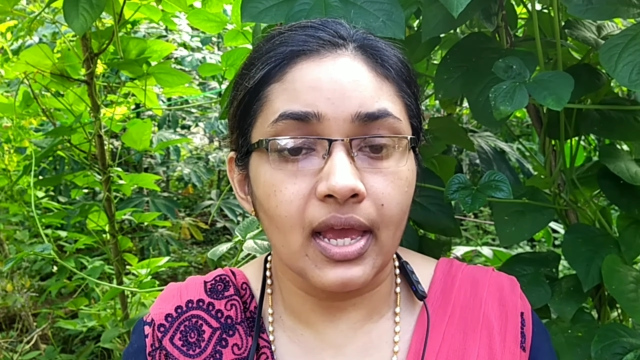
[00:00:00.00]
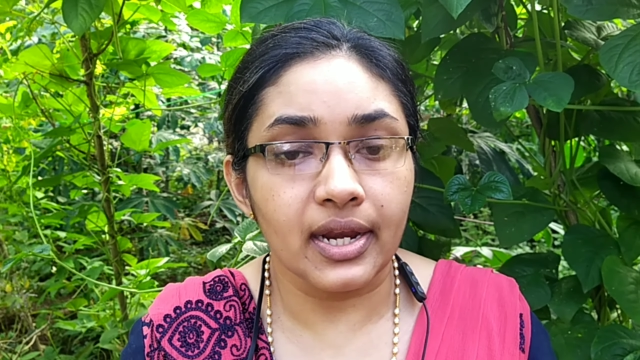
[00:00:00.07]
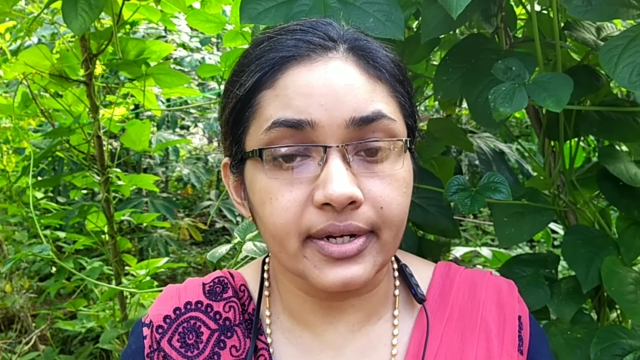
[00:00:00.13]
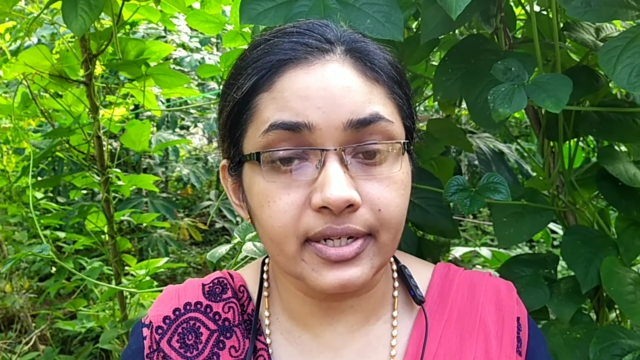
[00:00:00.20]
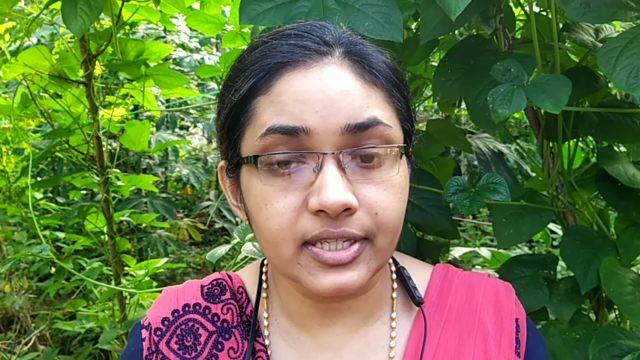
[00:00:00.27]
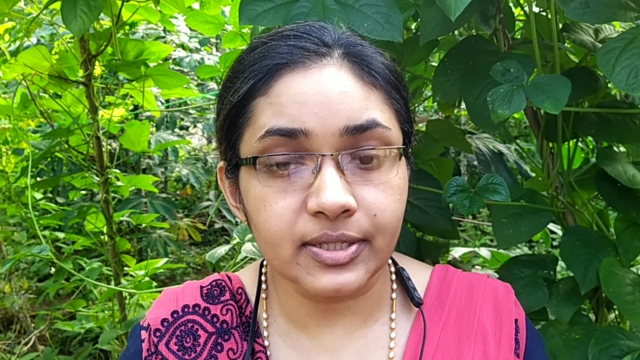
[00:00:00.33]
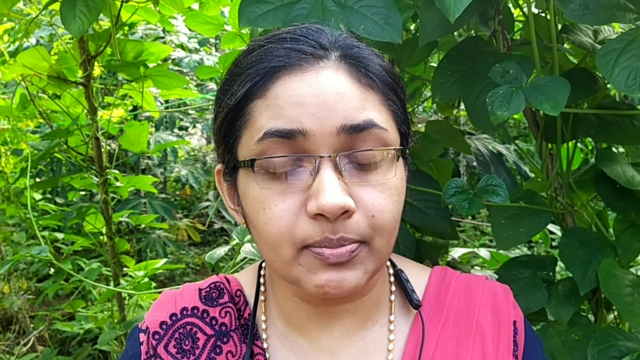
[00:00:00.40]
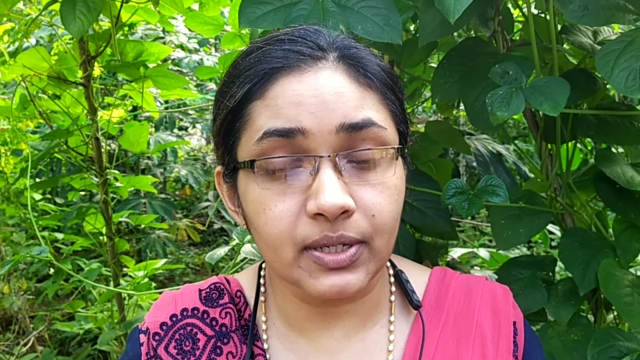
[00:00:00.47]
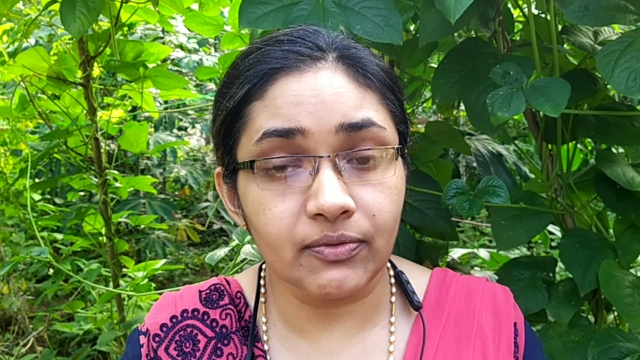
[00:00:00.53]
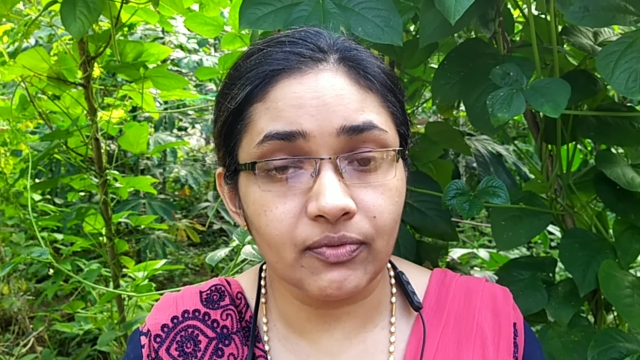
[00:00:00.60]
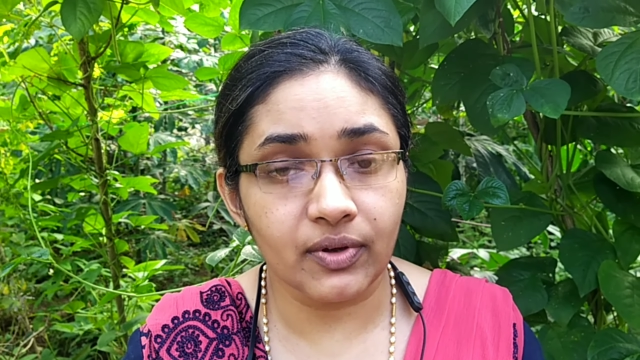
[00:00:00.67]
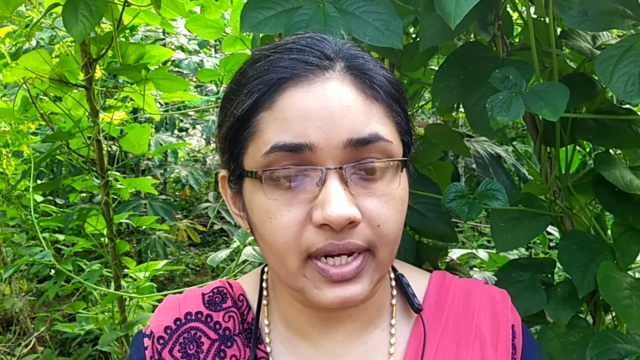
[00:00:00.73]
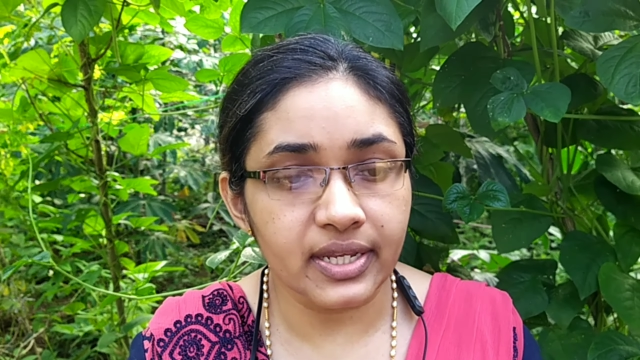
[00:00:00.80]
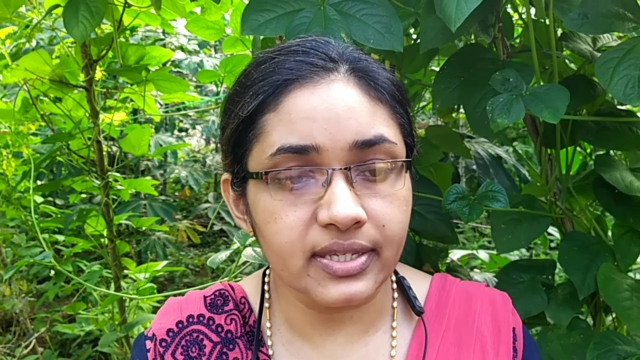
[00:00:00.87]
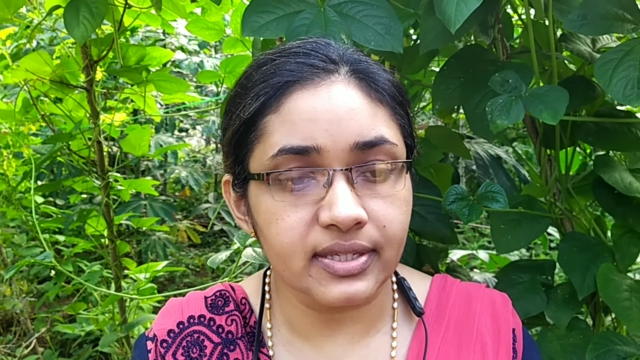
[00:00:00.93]
Let us be
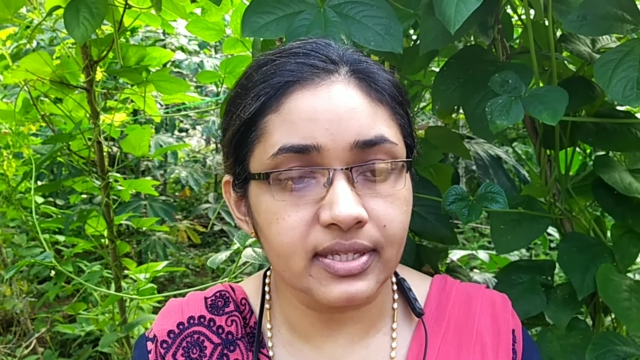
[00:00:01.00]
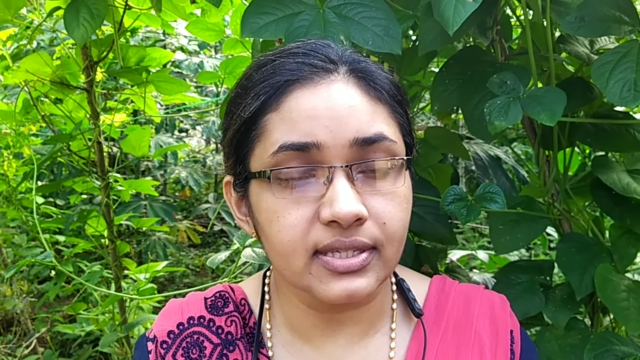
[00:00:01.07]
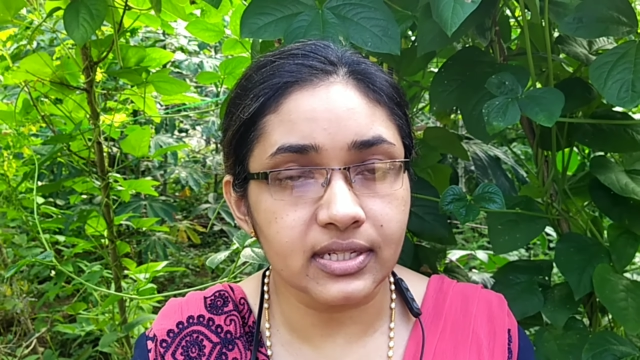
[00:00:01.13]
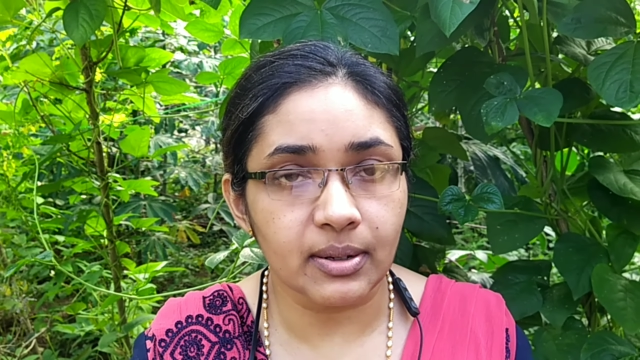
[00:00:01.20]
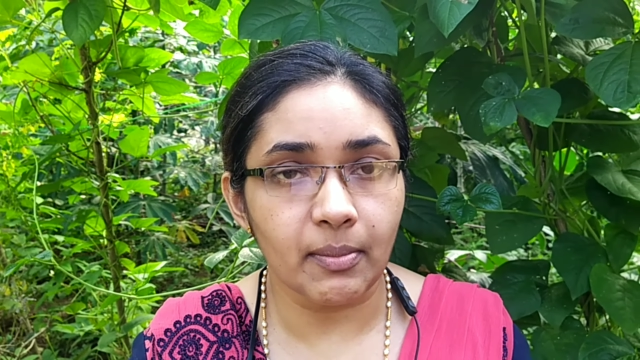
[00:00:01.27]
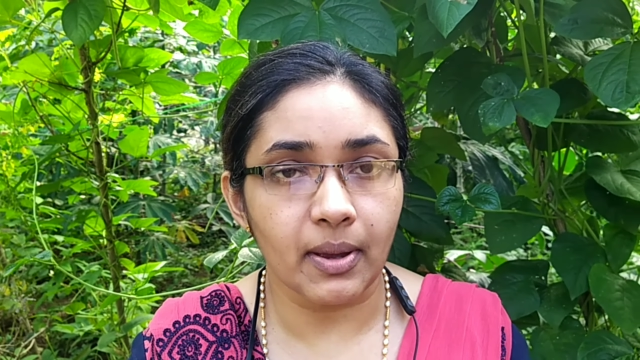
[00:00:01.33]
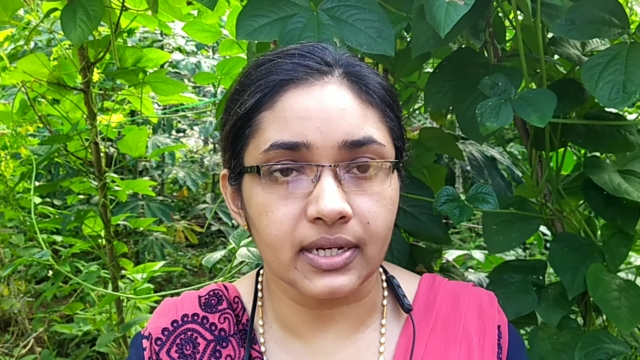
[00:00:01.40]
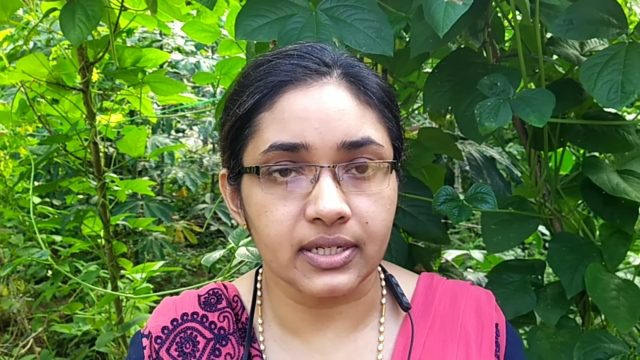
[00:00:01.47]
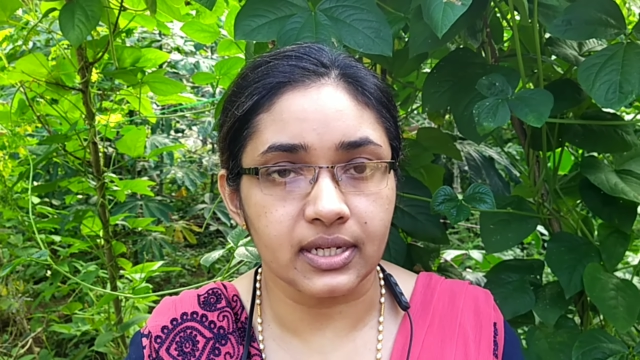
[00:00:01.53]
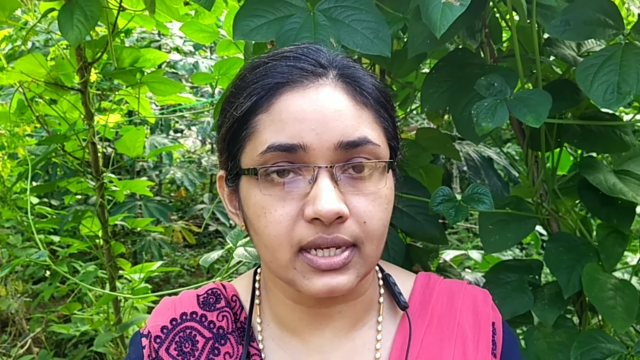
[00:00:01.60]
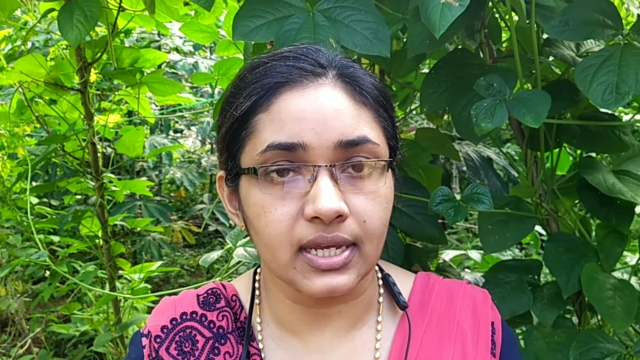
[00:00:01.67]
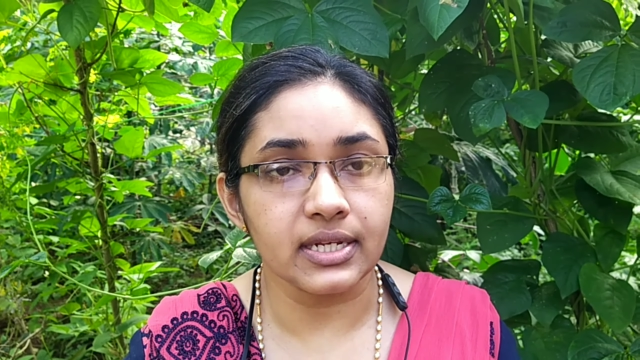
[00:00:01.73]
very systematic